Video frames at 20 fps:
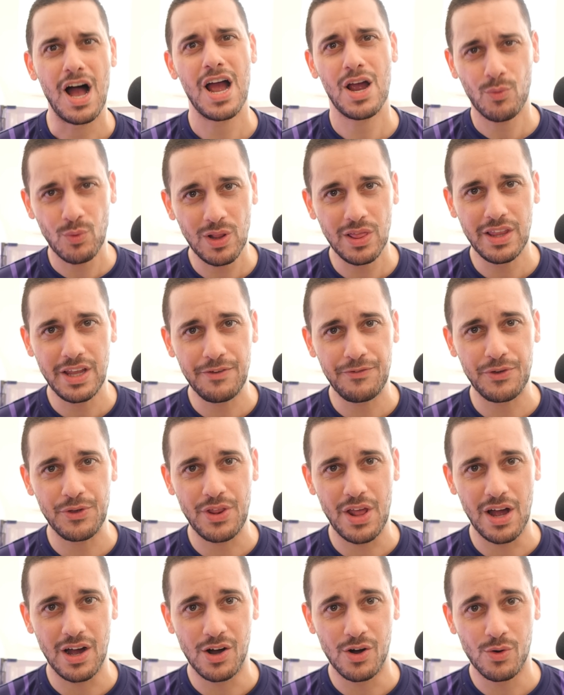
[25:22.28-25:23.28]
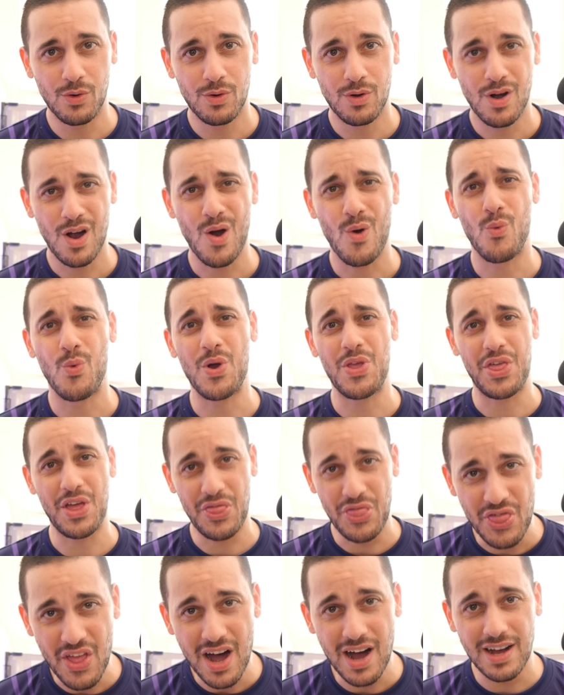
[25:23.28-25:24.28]
I will leave you now with a
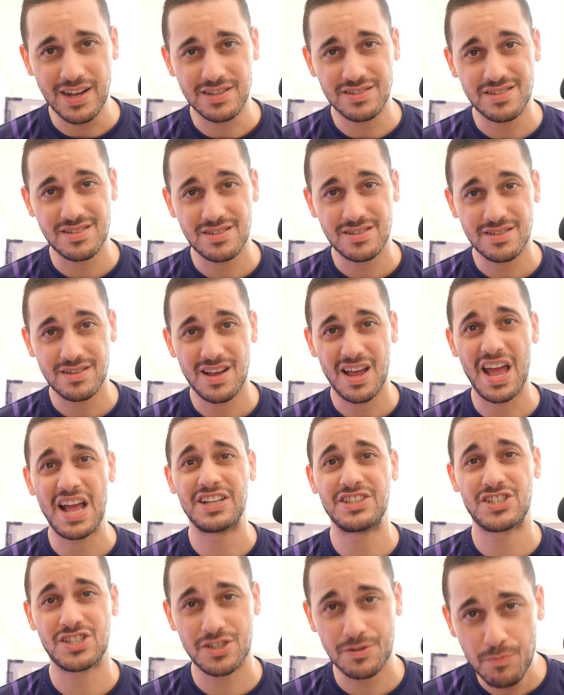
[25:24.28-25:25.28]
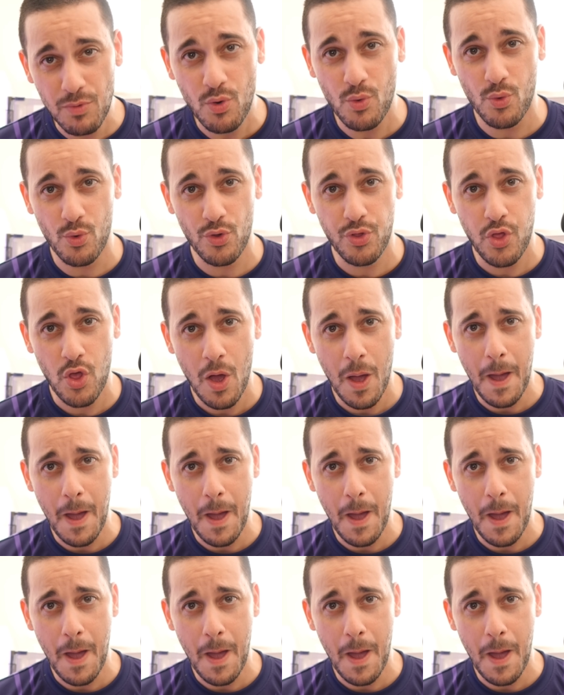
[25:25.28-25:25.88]
nice and smooth